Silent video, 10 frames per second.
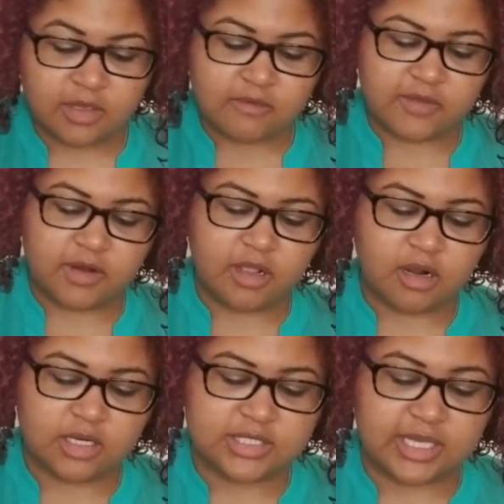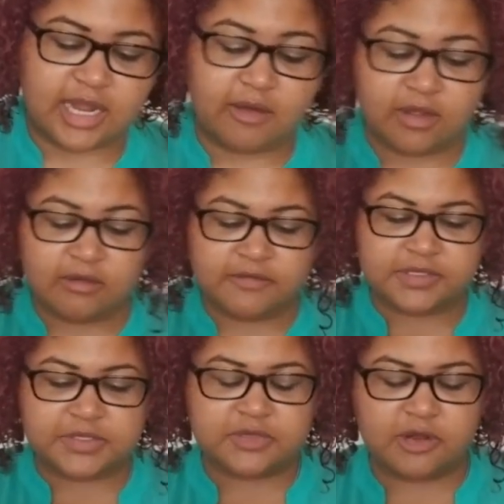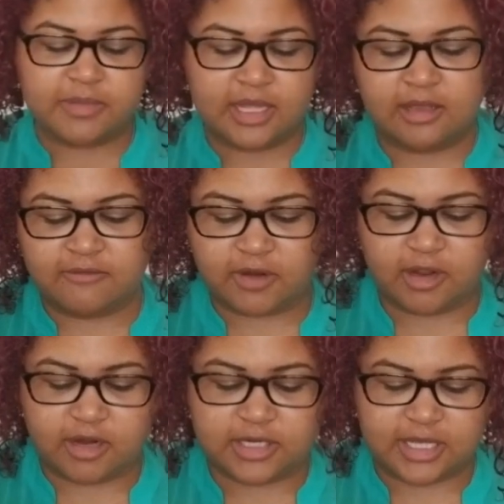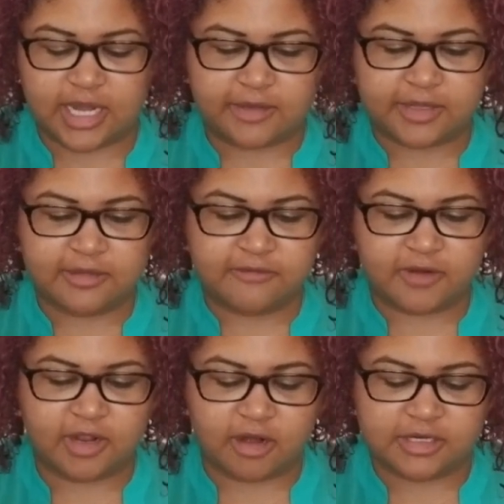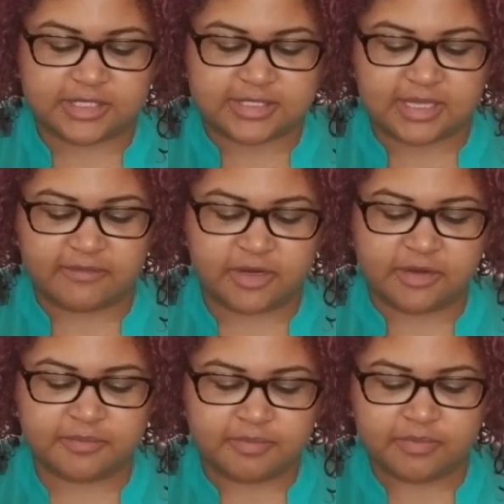Very hard to get out of is also what I'm getting. Very hard to get out of, very hard to sever.